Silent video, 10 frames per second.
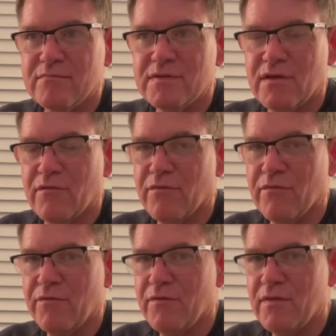sell for
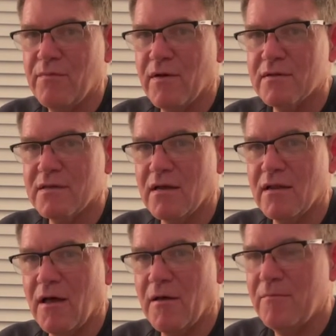$50
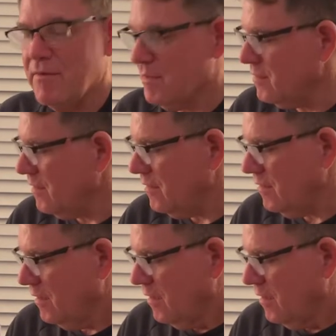on up, because the